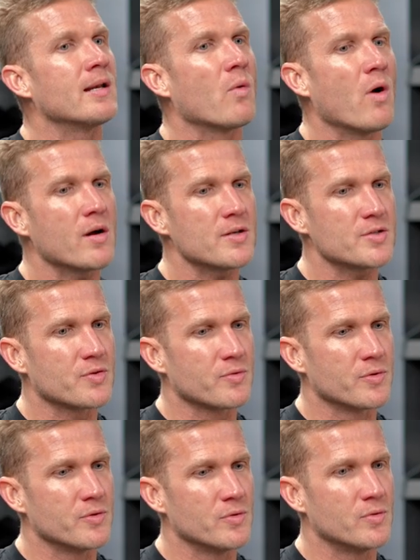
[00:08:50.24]
Now, walk us
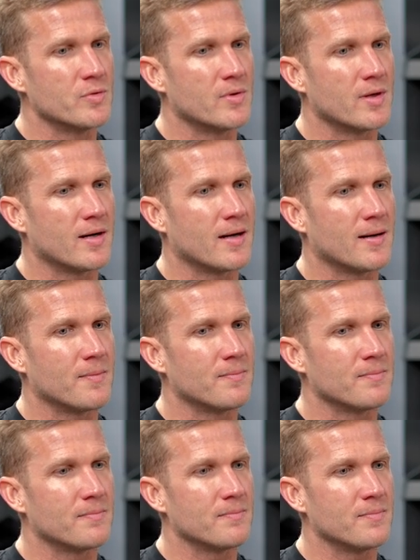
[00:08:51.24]
through
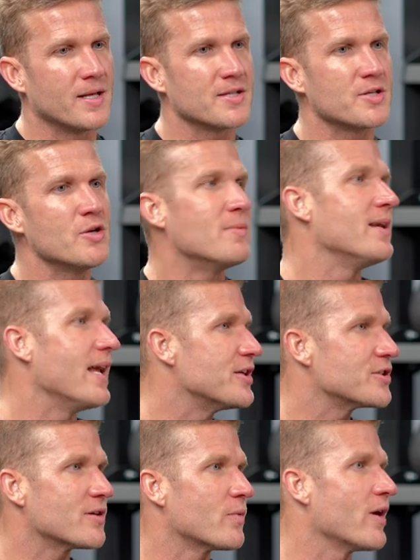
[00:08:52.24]
um, because human
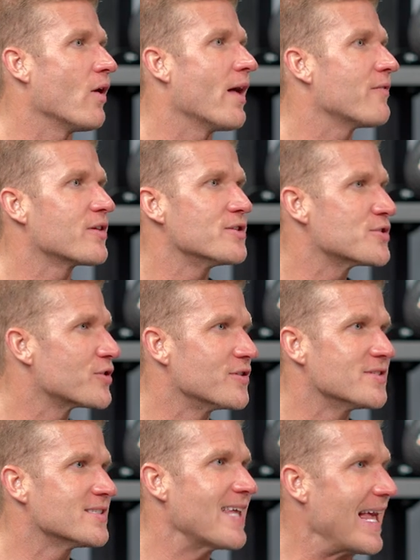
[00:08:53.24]
nature, we all have
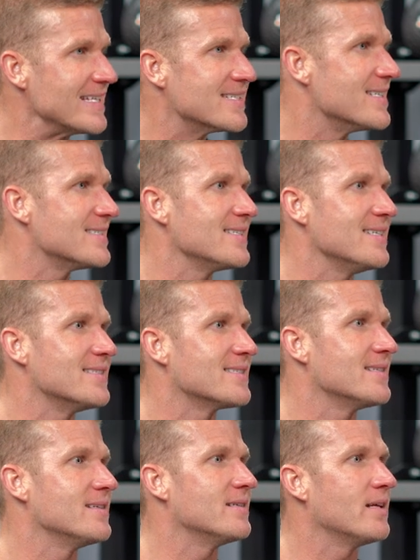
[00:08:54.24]
concerns, hesitancies,
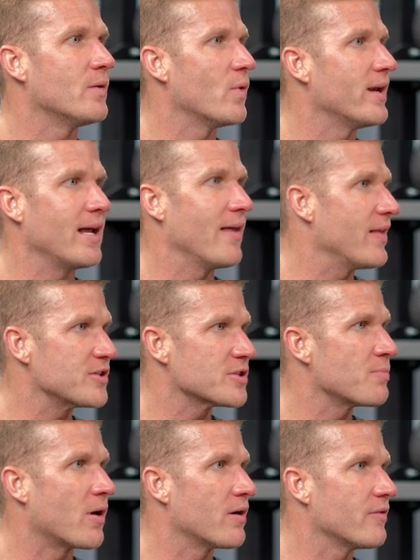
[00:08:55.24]
and, and mm-hmm. whatnot. Mm-hmm. That's
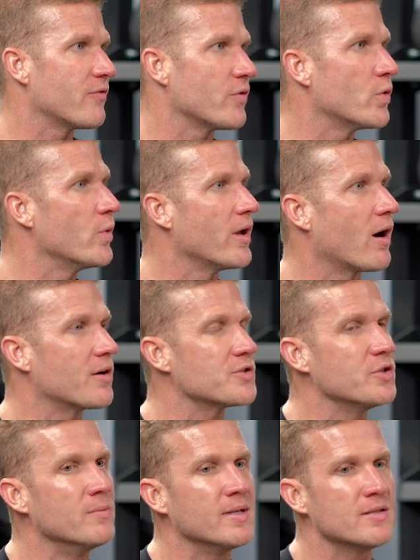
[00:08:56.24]
just part of who we are as
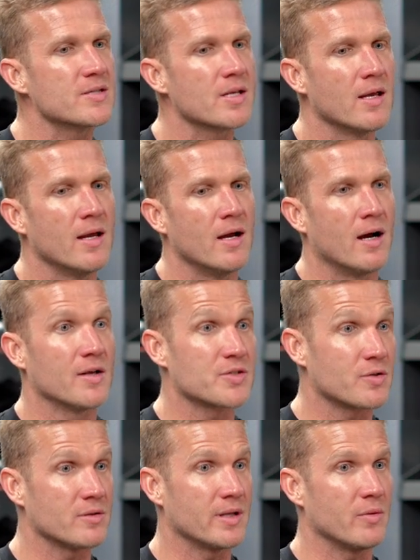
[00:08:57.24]
humans. Uh,
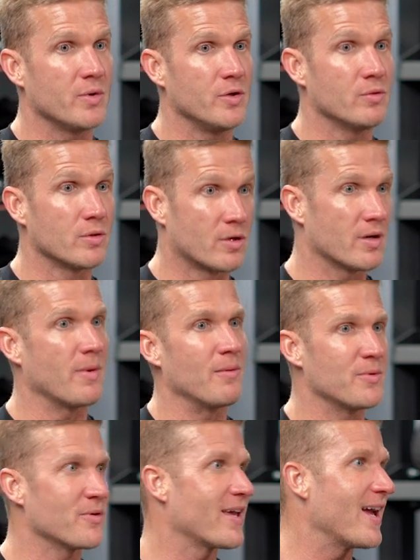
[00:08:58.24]
certainly, when you learned
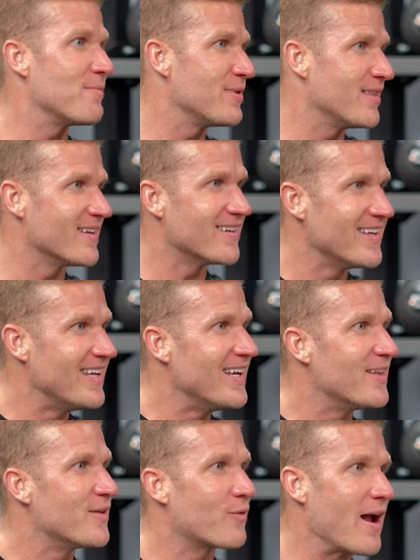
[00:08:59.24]
about boot camp and the,
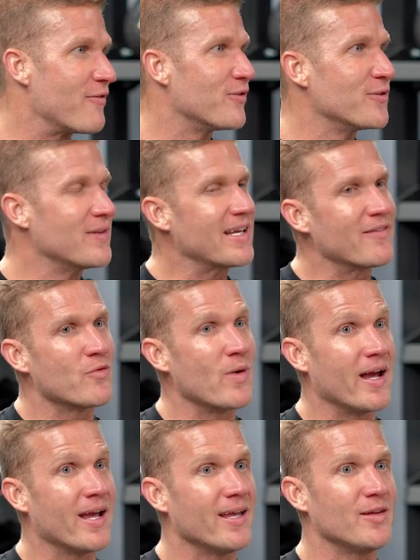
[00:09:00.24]
the mm-hmm. raffle and the
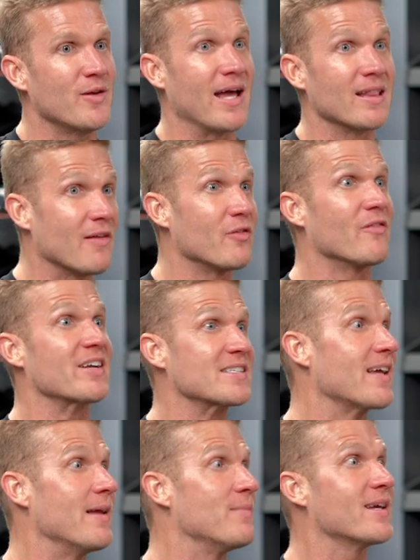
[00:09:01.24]
giveaway, you had a level of
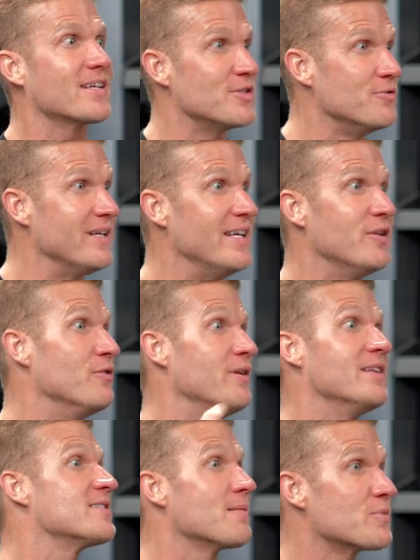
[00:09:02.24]
excitement because you need you
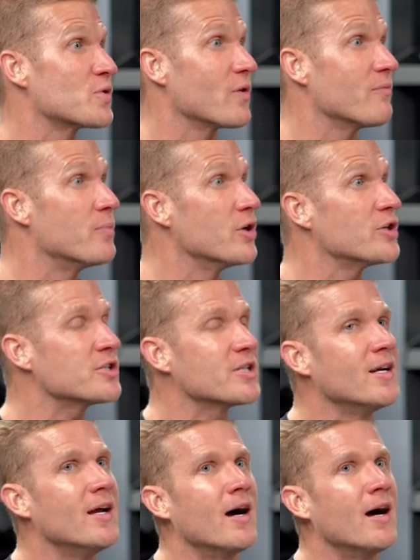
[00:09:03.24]
need some sort of push.